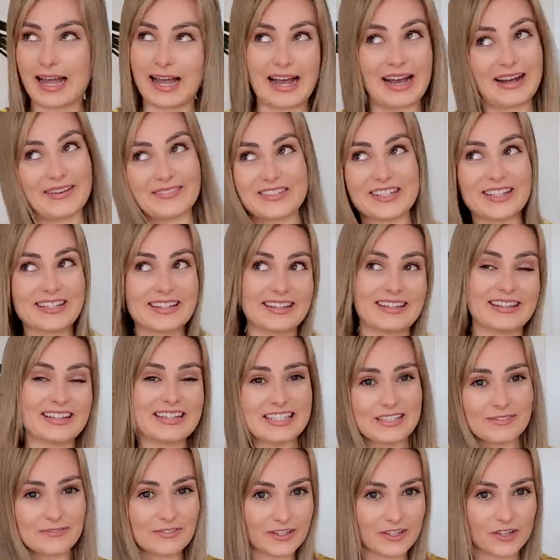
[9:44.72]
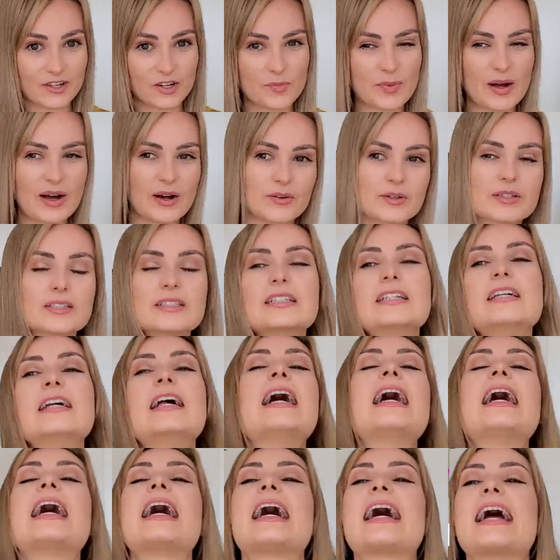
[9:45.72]
I've done this video about.
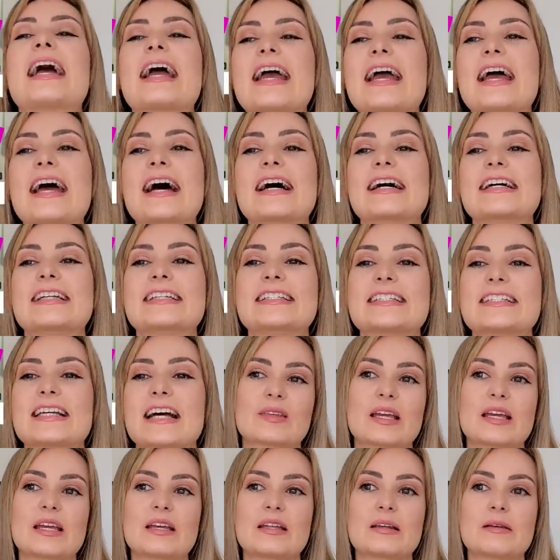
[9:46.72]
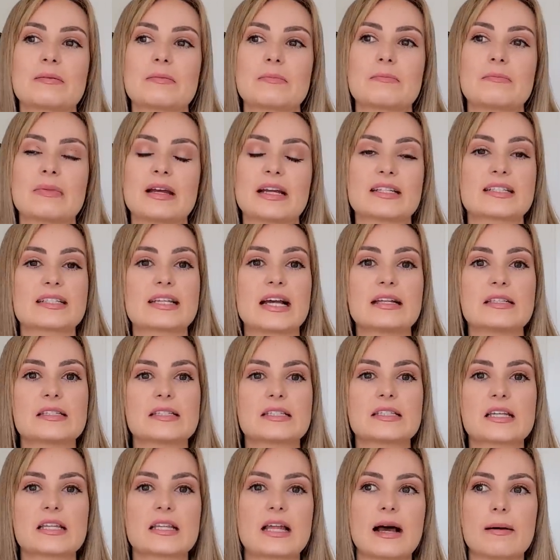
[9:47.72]
And it made
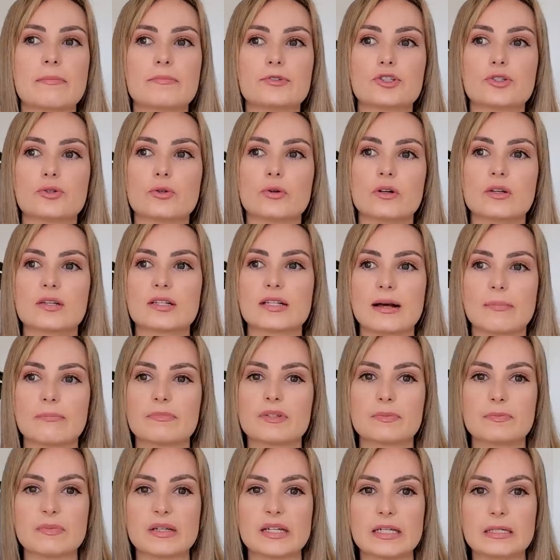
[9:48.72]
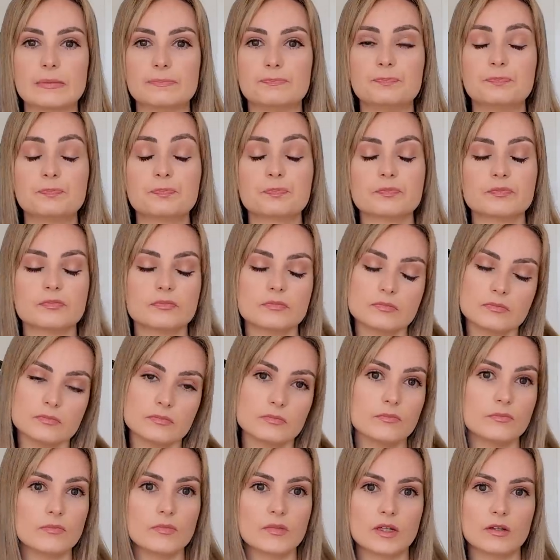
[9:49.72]
sense to them to exempt me
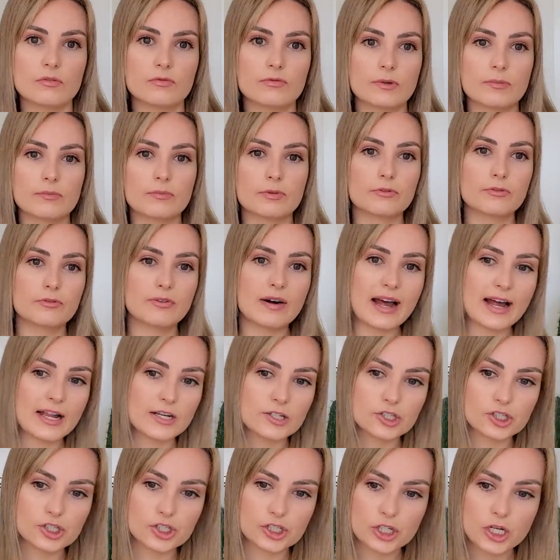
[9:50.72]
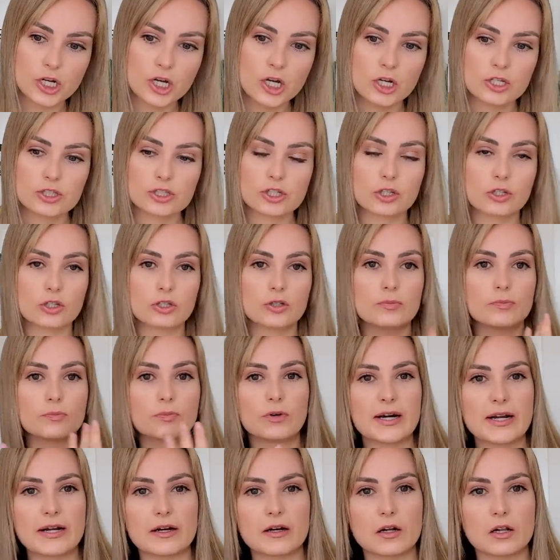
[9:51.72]
from French to learn
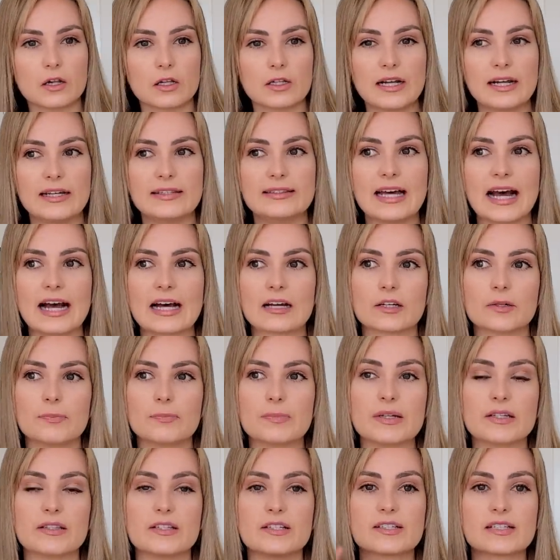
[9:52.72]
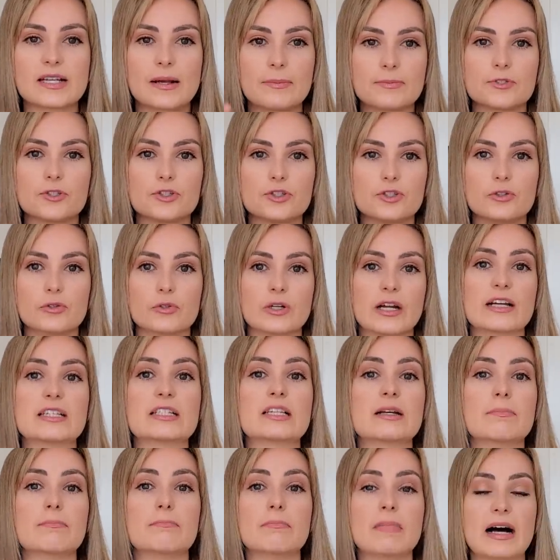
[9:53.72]
Braille, and that could be the substitute as
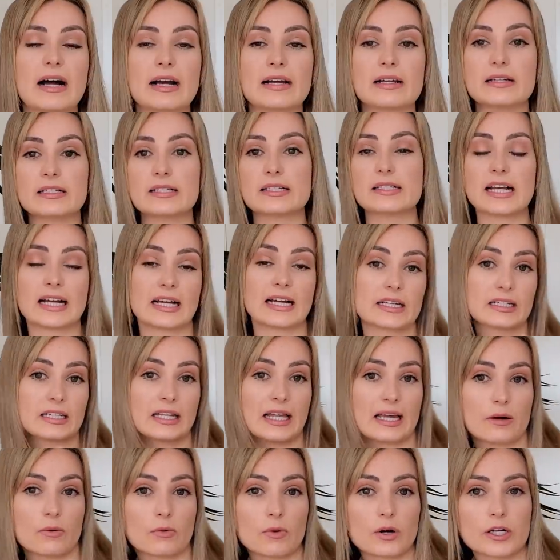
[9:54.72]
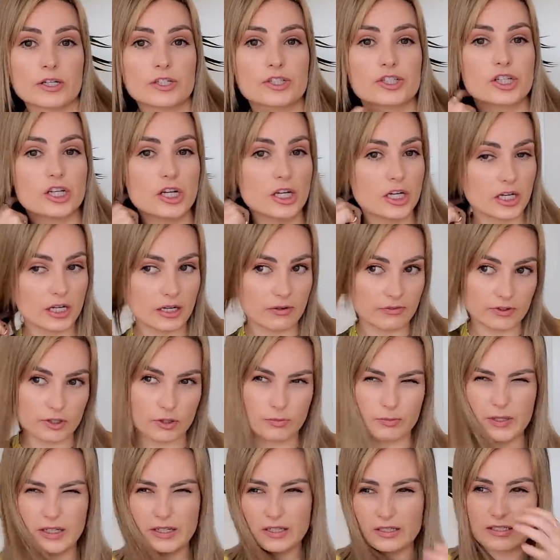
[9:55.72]
my second language, even though
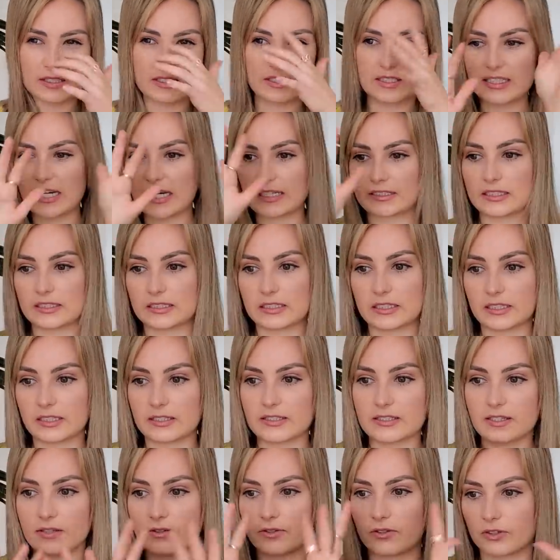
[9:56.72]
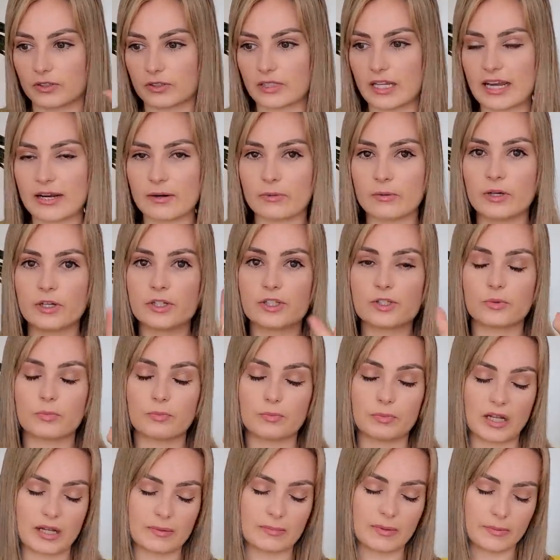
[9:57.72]
Braille isn't technically considered a language,
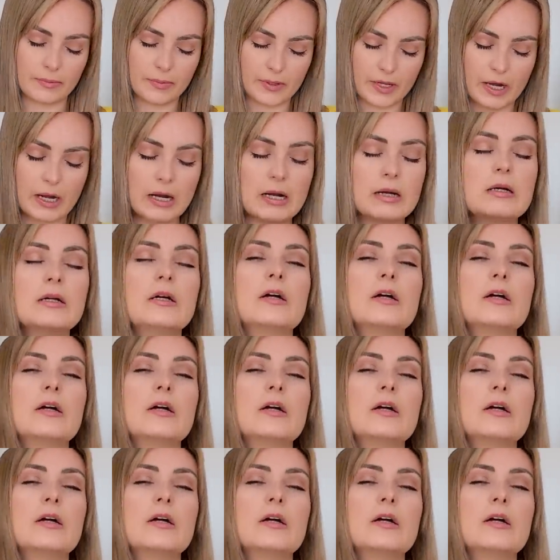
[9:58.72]
blah, blah, blah,